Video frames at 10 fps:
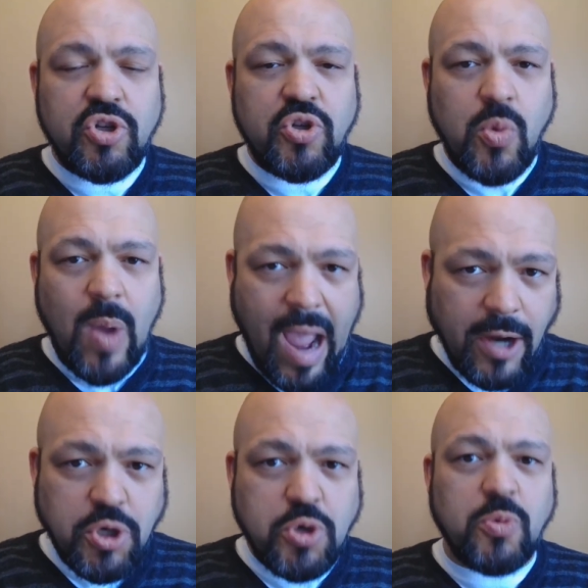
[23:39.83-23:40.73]
to
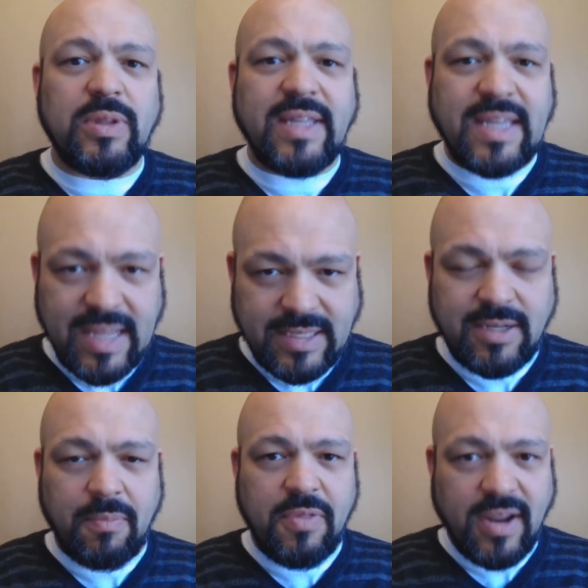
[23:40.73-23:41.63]
actually get
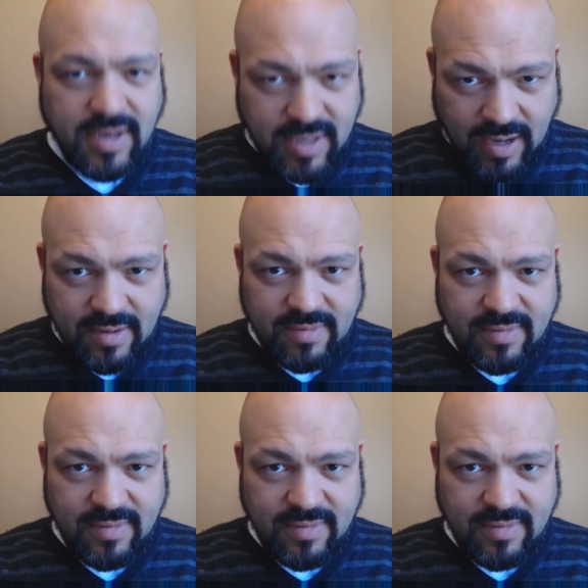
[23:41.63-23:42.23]
something done,